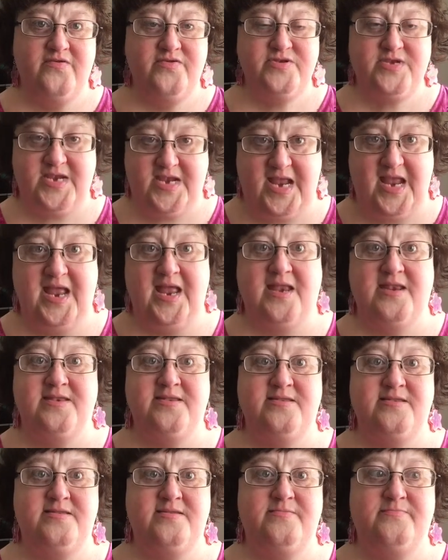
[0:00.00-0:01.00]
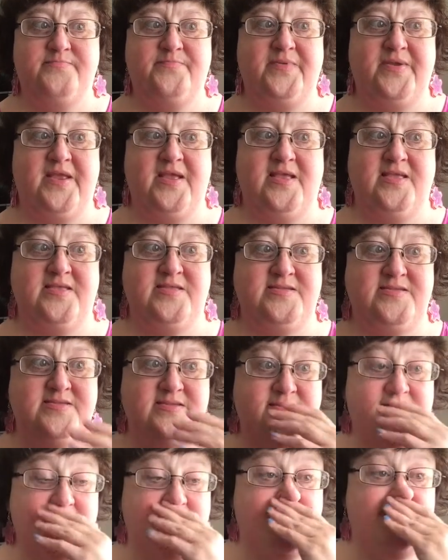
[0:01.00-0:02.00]
to Ken, because
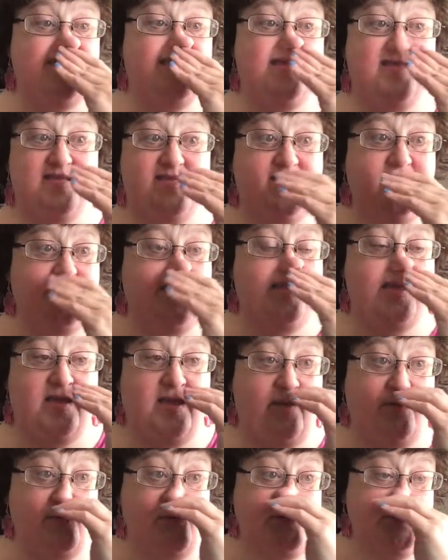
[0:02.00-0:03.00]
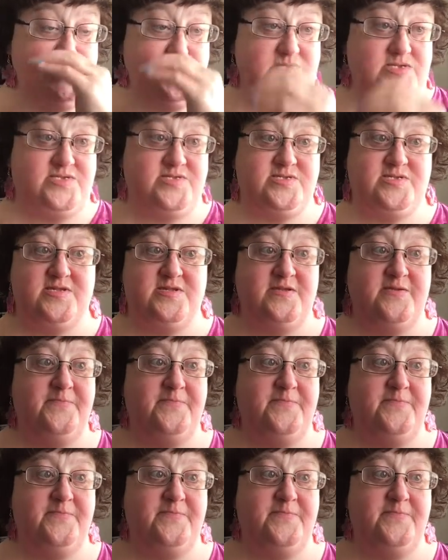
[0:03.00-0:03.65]
he was